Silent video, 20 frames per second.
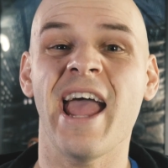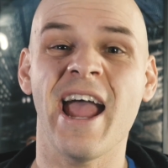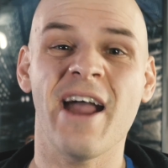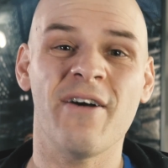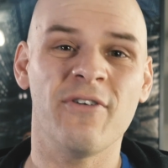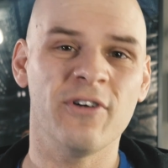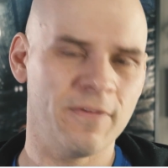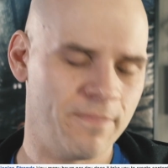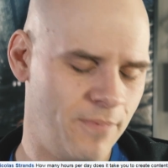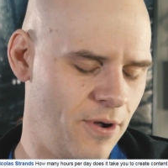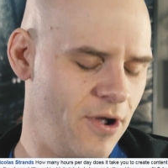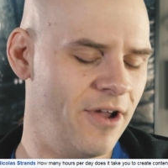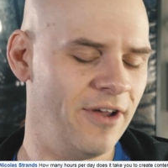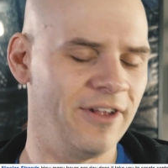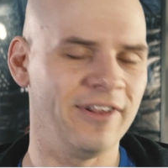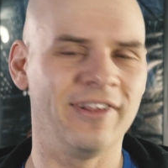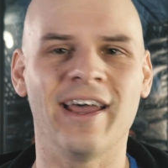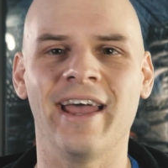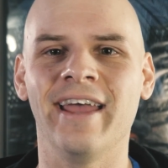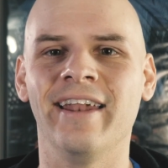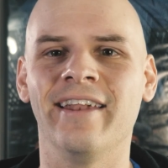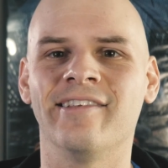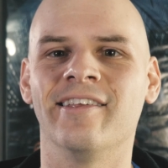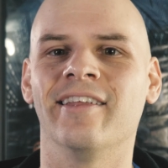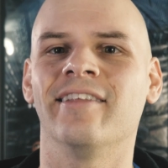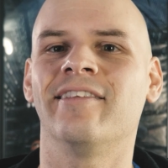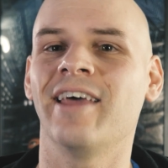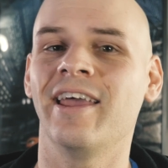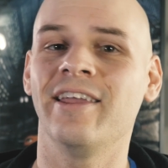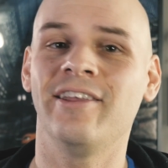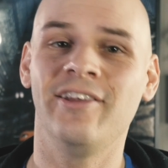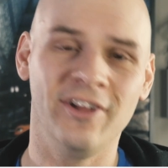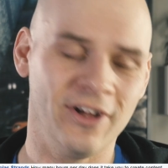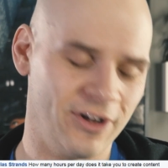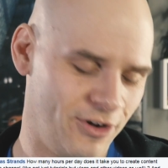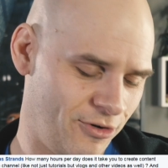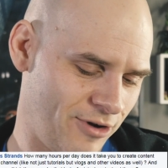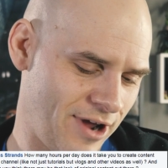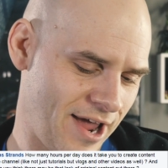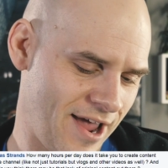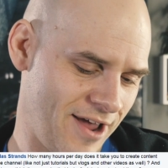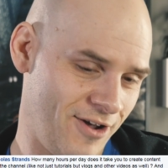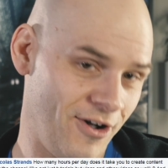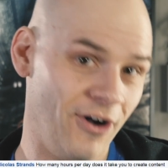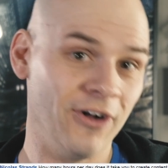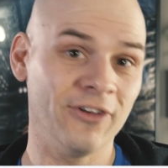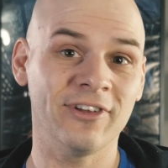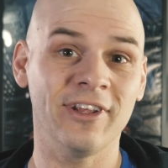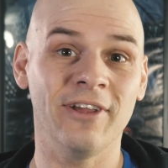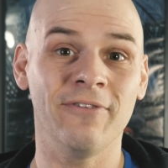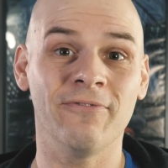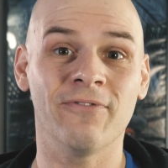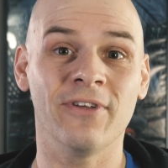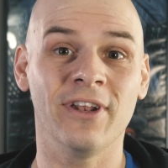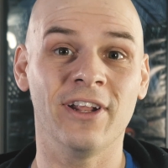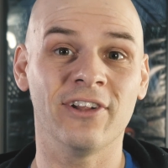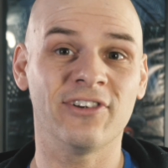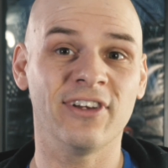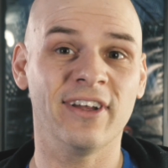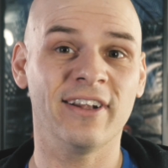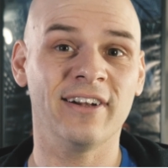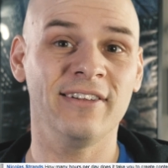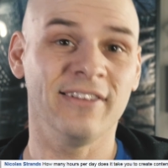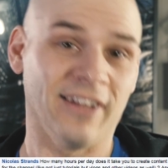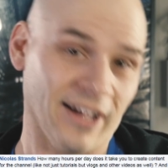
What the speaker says: hours per day does it take you to create content for the channel?